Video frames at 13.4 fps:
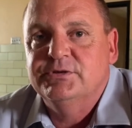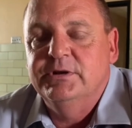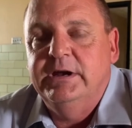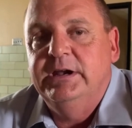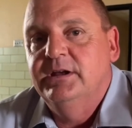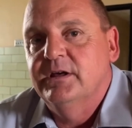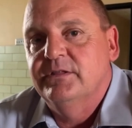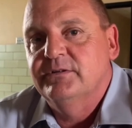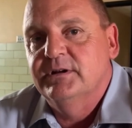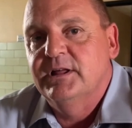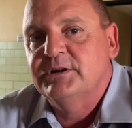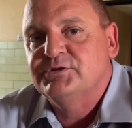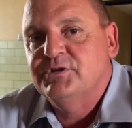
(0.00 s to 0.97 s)
or any other
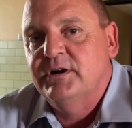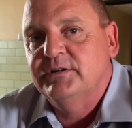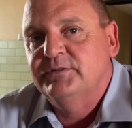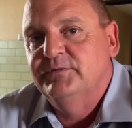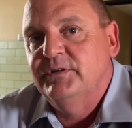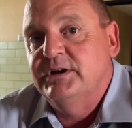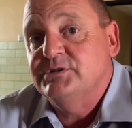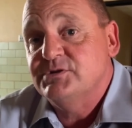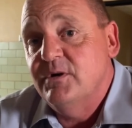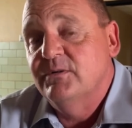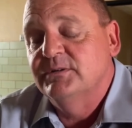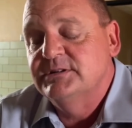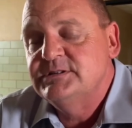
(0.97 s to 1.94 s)
electronic device,
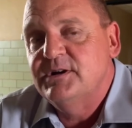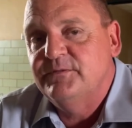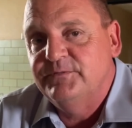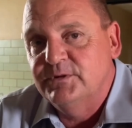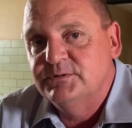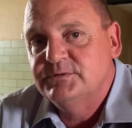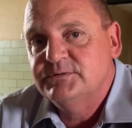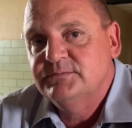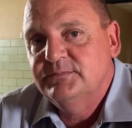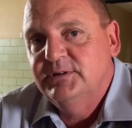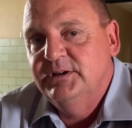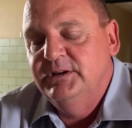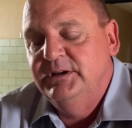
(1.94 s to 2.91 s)
only cell phones.
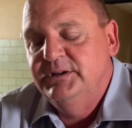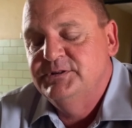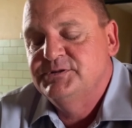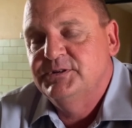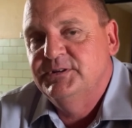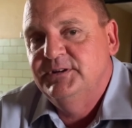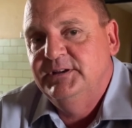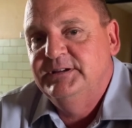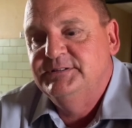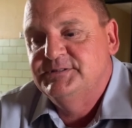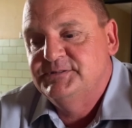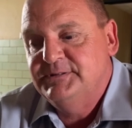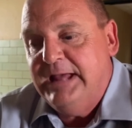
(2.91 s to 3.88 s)
he's, a,
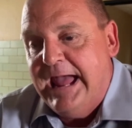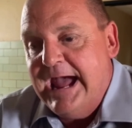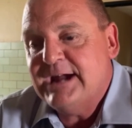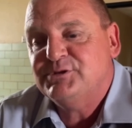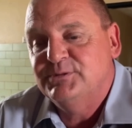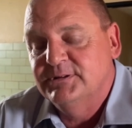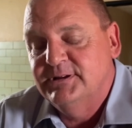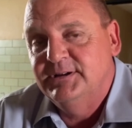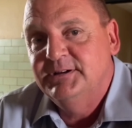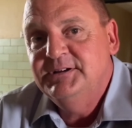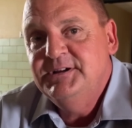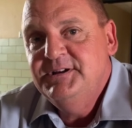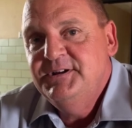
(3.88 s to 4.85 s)
he's actually a
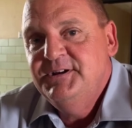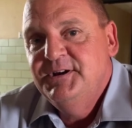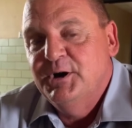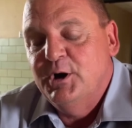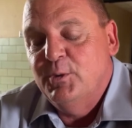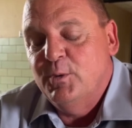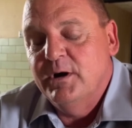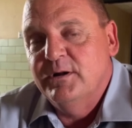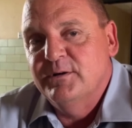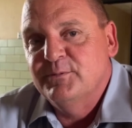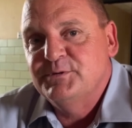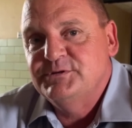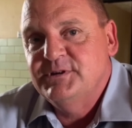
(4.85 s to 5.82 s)

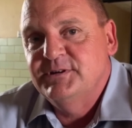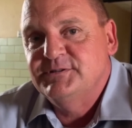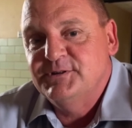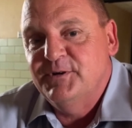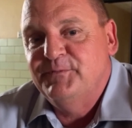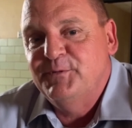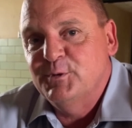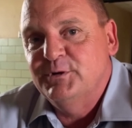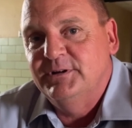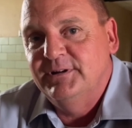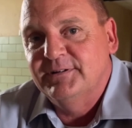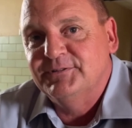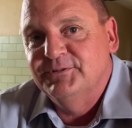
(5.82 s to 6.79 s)
100% cell phone
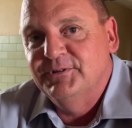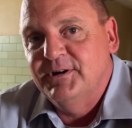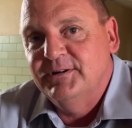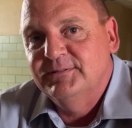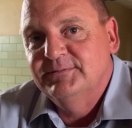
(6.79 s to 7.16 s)
detector dog.